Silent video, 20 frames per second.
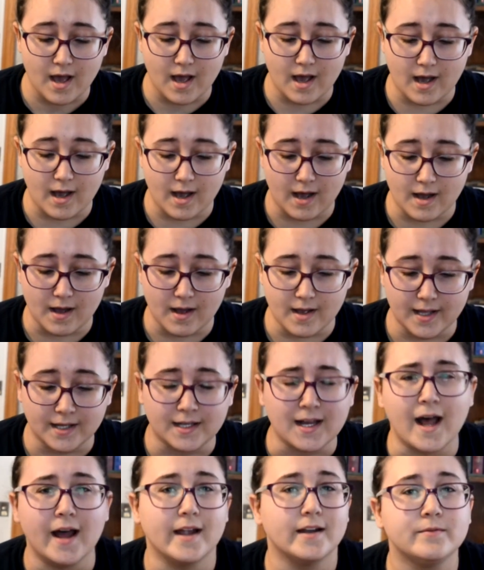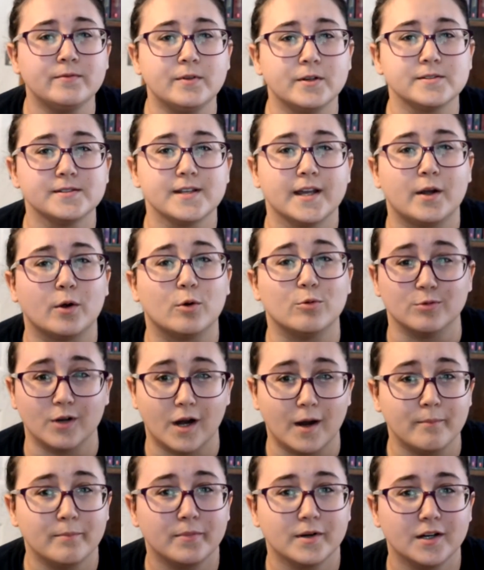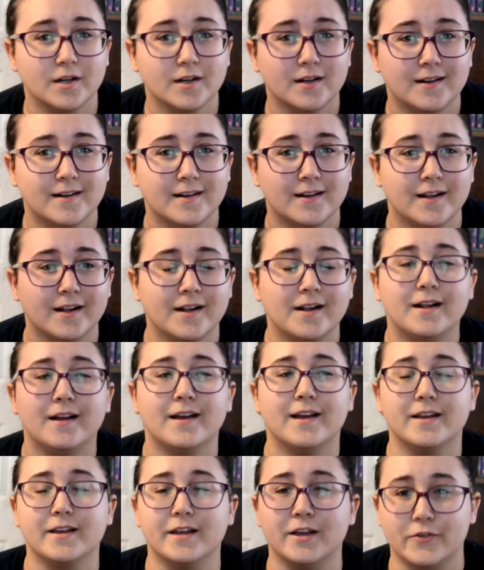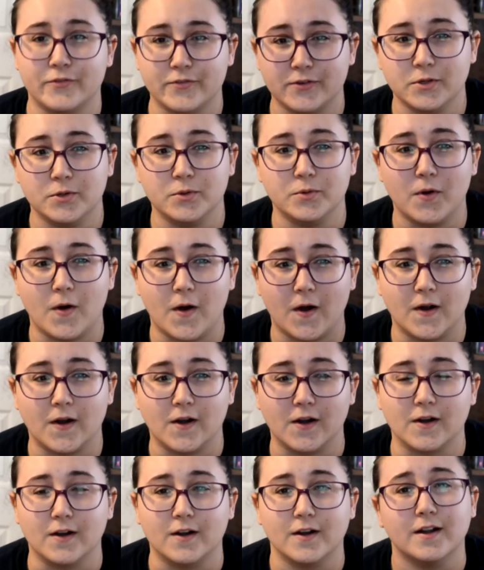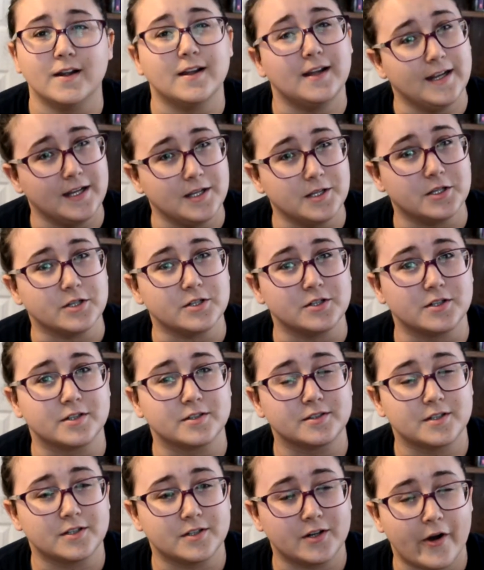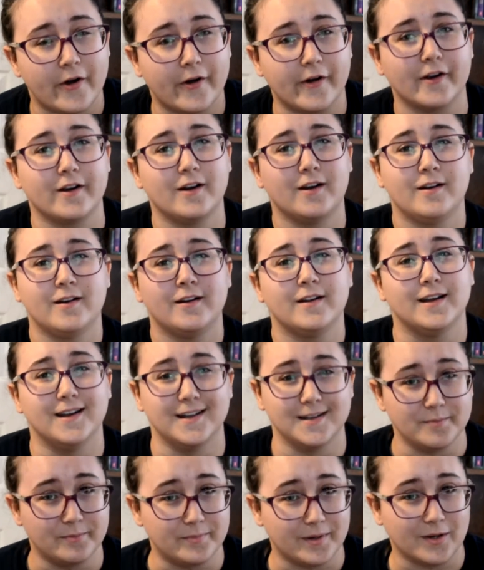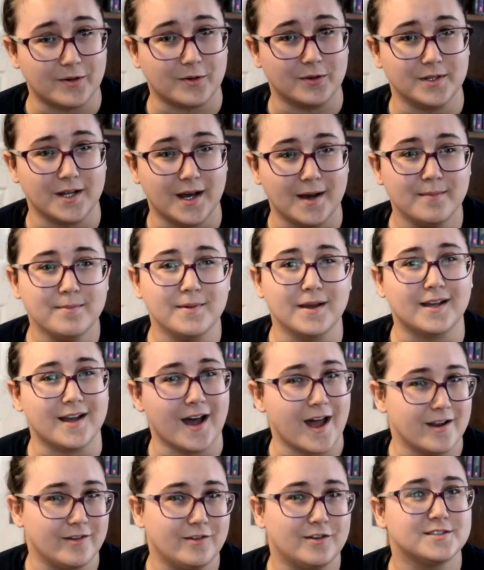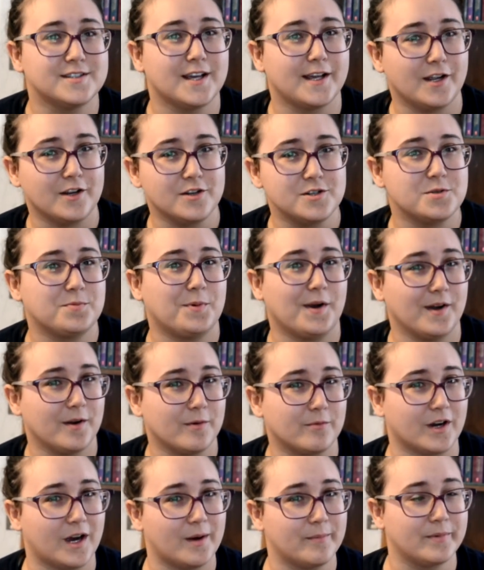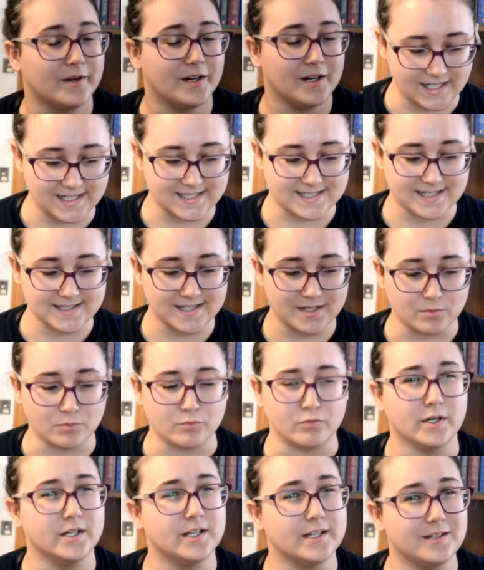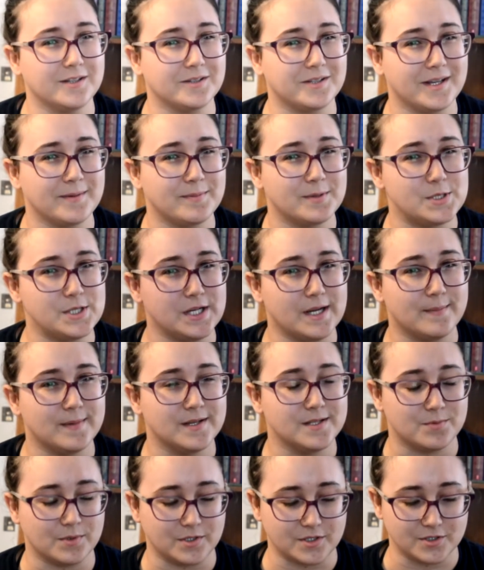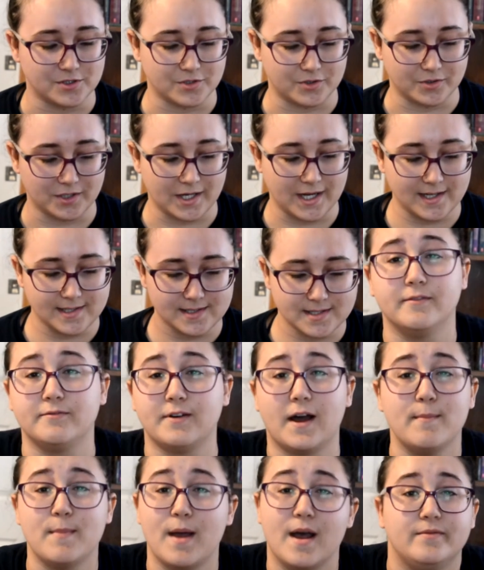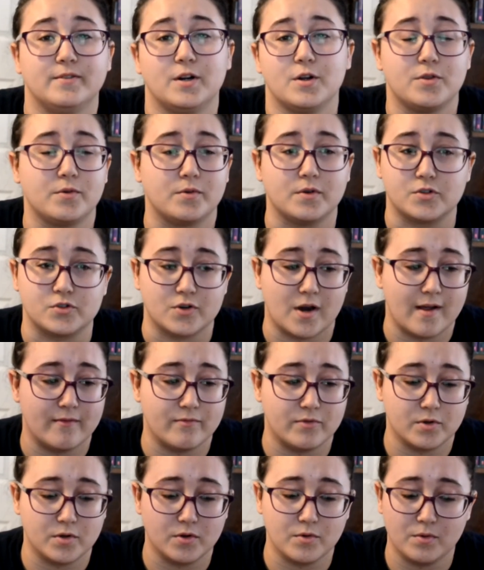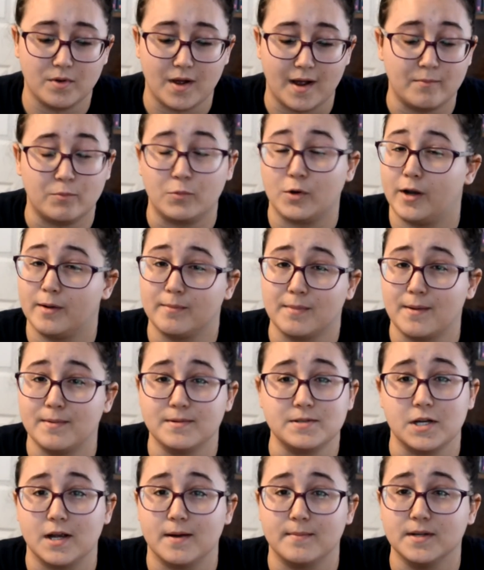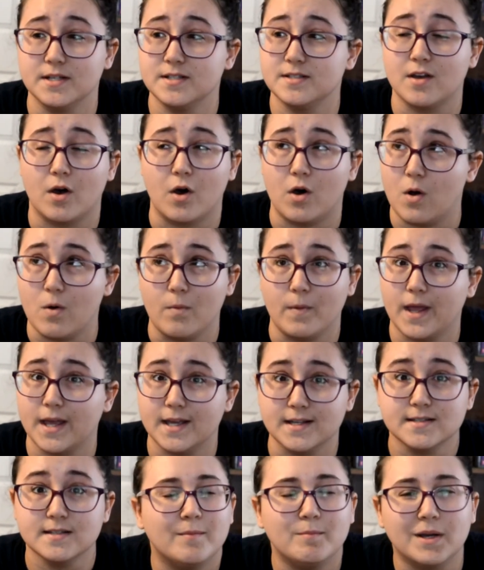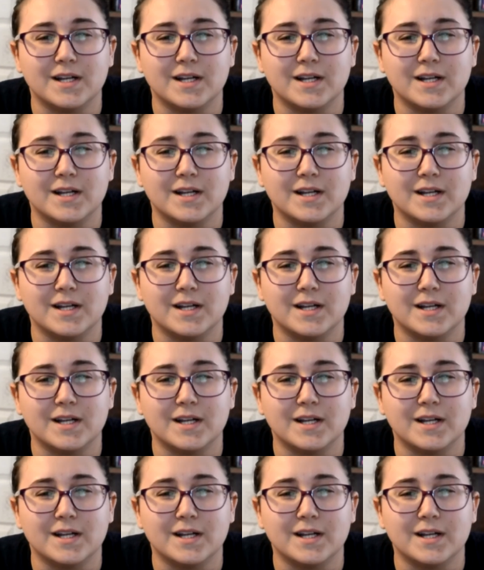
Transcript: Uh, it kind of looks like a romper if you are in your car and buckled up. It kind of looks like you're just wearing a romper. It doesn't really look like pajamas, which is great. If I'm ever through a drive through I'm wearing my pajamas always.